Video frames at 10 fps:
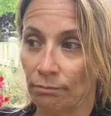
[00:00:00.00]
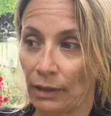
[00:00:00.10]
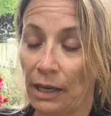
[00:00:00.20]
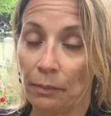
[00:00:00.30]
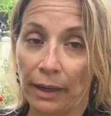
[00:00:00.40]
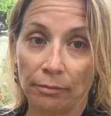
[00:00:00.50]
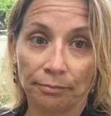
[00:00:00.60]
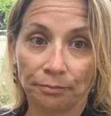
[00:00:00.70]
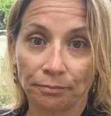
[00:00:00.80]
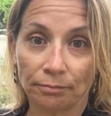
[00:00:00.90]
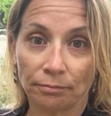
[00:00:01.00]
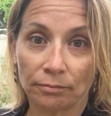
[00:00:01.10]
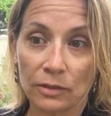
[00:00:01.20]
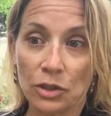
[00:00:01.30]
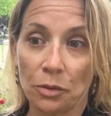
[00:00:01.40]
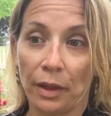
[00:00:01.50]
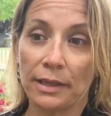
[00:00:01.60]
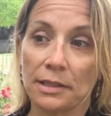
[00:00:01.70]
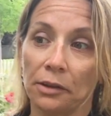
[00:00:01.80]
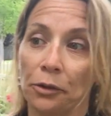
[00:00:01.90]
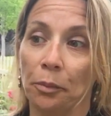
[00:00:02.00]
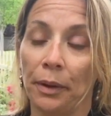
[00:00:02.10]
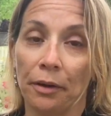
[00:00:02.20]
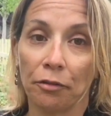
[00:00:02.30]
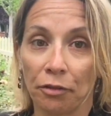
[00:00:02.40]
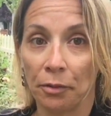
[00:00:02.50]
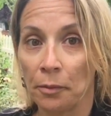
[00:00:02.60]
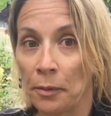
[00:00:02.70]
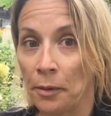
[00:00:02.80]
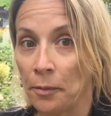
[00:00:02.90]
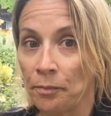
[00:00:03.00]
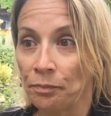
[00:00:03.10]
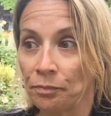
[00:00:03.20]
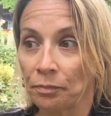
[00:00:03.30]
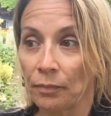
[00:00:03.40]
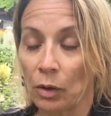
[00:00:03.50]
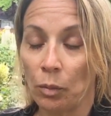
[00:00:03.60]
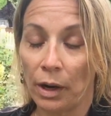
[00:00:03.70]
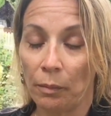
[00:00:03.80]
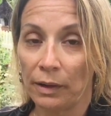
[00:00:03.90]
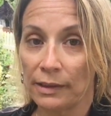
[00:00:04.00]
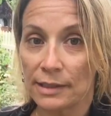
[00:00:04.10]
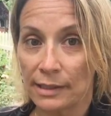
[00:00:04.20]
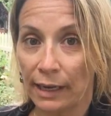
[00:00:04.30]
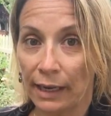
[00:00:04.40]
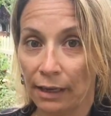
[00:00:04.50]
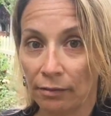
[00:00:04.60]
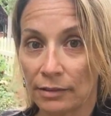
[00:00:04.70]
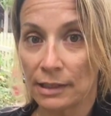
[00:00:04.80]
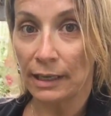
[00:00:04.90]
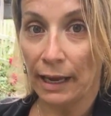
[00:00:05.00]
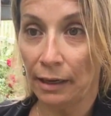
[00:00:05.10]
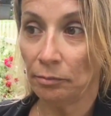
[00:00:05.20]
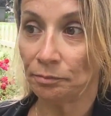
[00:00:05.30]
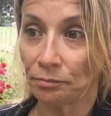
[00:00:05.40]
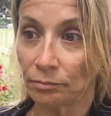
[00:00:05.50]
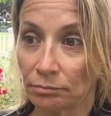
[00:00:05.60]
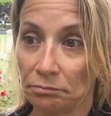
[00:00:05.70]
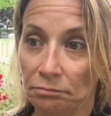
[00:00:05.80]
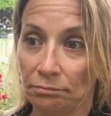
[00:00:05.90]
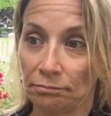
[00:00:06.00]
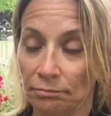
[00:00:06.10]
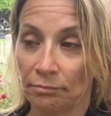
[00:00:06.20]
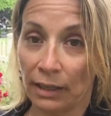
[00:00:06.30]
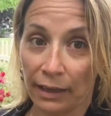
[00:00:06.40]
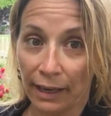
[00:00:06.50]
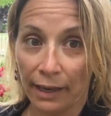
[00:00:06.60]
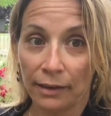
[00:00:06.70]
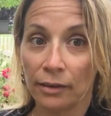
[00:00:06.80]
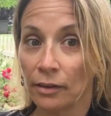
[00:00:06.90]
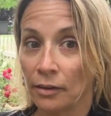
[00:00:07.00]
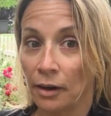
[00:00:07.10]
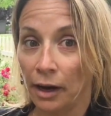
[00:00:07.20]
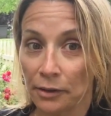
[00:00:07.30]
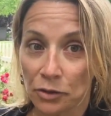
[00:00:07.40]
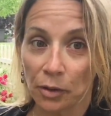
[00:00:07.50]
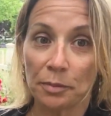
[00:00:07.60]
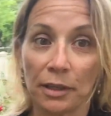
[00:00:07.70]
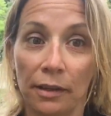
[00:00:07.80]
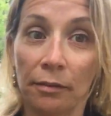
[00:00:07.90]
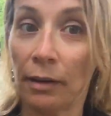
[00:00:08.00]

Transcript: anyway, so that's a little bit of what I wanted to say today. Again, unscripted.